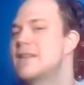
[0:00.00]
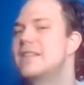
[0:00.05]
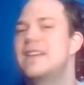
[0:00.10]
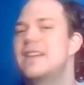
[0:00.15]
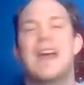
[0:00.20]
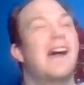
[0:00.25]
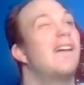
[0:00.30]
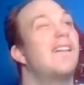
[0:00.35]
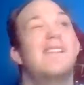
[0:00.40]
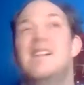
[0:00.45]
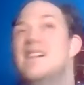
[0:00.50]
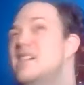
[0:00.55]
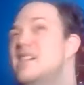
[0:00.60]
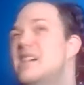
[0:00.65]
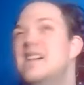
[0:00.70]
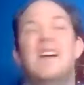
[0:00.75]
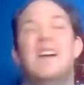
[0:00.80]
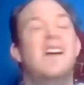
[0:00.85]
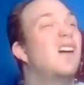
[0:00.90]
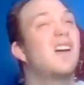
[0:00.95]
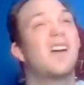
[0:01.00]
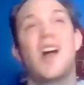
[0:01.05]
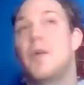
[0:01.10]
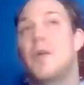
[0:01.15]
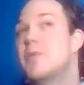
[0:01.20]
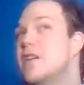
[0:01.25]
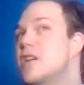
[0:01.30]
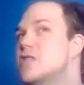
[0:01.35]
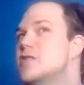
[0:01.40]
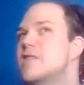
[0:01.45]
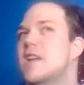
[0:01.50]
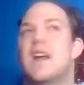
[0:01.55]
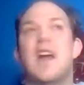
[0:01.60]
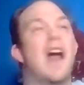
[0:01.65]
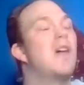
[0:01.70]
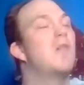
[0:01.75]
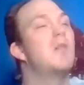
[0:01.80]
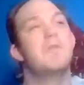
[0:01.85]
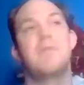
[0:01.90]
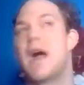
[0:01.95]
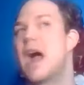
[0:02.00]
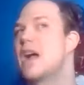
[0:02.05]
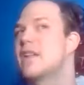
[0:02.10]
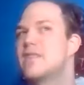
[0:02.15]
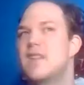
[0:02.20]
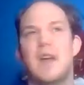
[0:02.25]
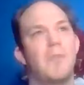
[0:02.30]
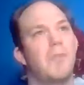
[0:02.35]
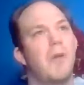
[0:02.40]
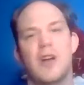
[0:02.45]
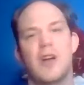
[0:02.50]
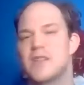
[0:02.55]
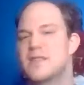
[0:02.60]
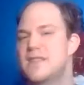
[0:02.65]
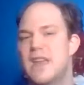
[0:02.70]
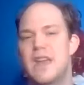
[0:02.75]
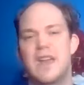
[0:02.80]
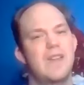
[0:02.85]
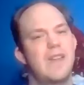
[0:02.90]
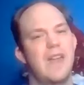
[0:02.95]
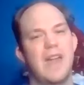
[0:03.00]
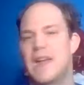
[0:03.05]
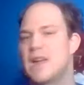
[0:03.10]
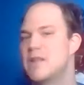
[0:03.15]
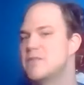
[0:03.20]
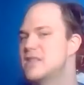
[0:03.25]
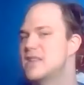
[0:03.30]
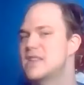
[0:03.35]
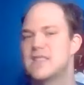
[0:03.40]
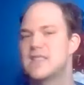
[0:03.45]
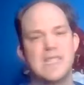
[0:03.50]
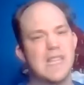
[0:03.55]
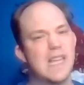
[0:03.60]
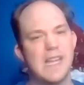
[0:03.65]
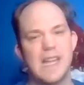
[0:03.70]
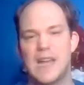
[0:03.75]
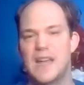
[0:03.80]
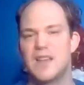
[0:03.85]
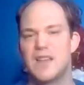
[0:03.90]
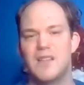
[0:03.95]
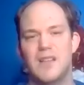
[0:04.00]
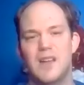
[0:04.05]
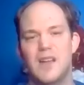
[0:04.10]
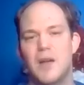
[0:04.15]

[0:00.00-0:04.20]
And yeah, a couple years later, I went back to Empire State Games to see it.